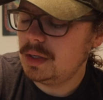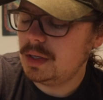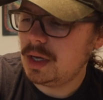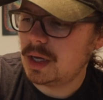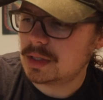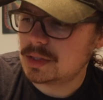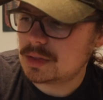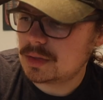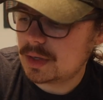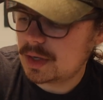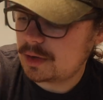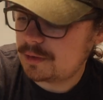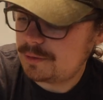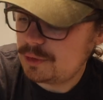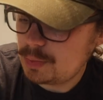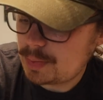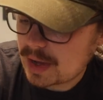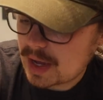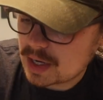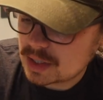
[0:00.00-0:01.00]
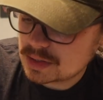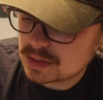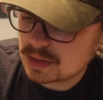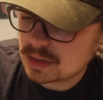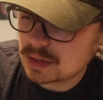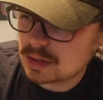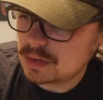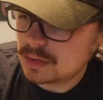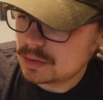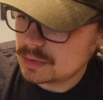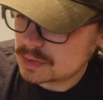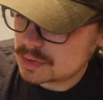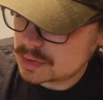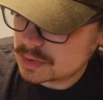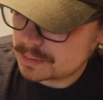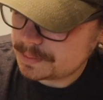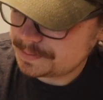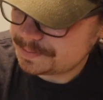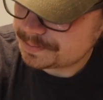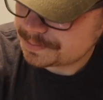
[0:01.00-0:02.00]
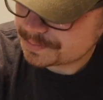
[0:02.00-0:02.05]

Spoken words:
yeah, so I got a few packs of those.